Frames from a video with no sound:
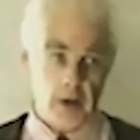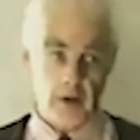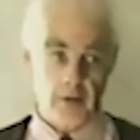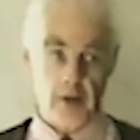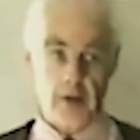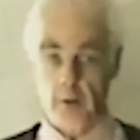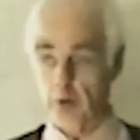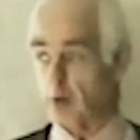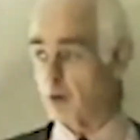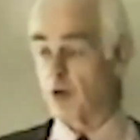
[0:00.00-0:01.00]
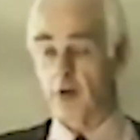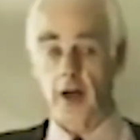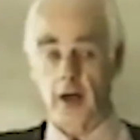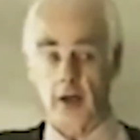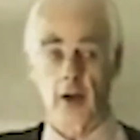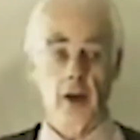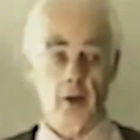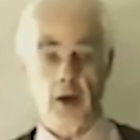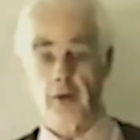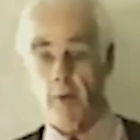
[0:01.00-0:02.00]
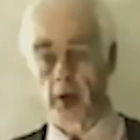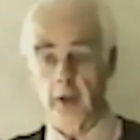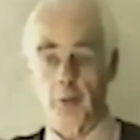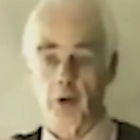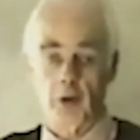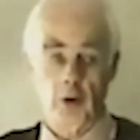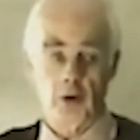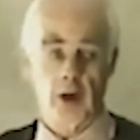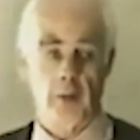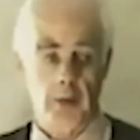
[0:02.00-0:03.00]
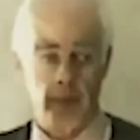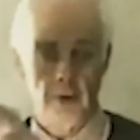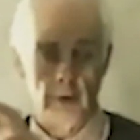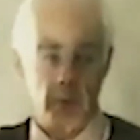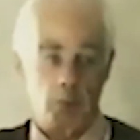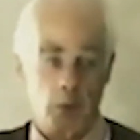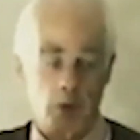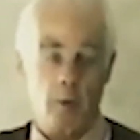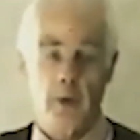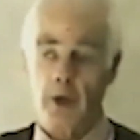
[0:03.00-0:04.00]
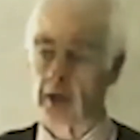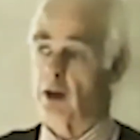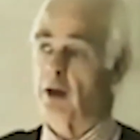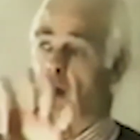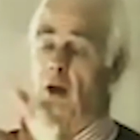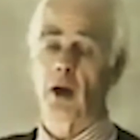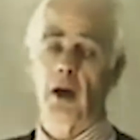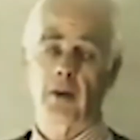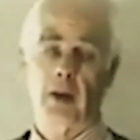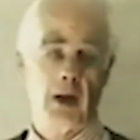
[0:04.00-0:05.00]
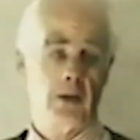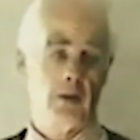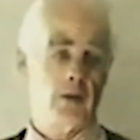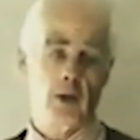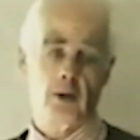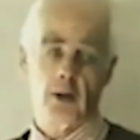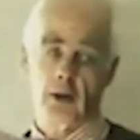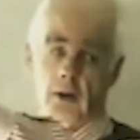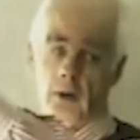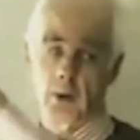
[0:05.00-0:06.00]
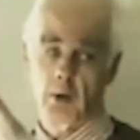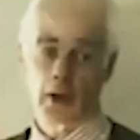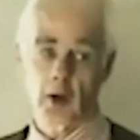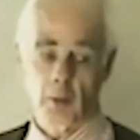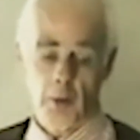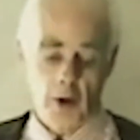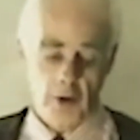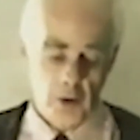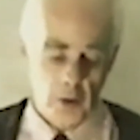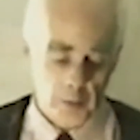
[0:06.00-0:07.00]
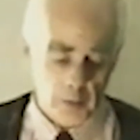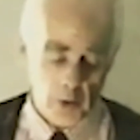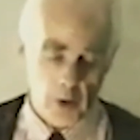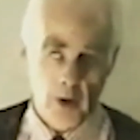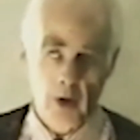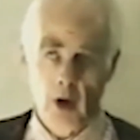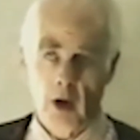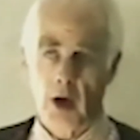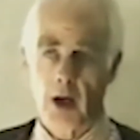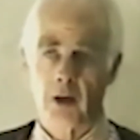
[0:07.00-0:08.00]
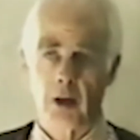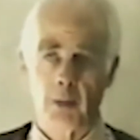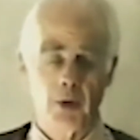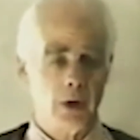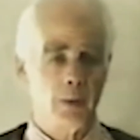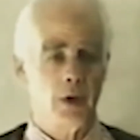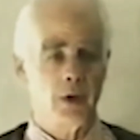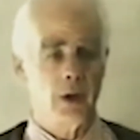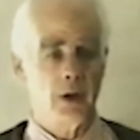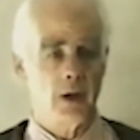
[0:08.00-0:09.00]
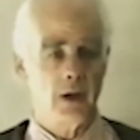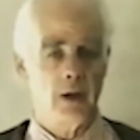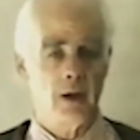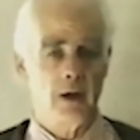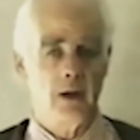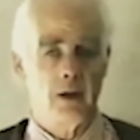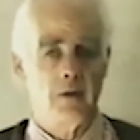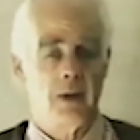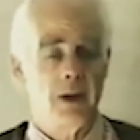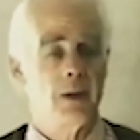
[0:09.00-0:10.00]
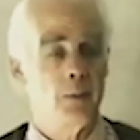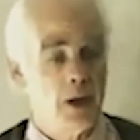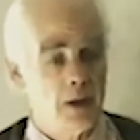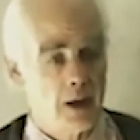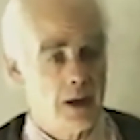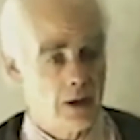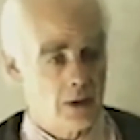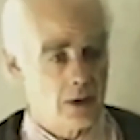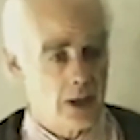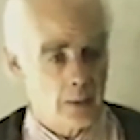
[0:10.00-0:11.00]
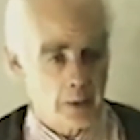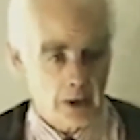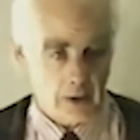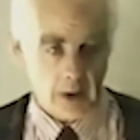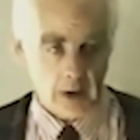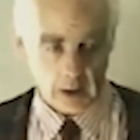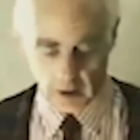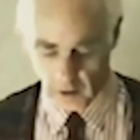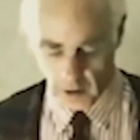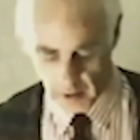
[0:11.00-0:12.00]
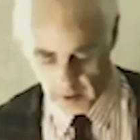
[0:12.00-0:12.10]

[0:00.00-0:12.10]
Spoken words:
a result of it. He was able to track it. Everywhere they put a new suburb with a new water main, and the cancer followed it all the way along, because you are actually putting the body in a very debilitated state by drinking this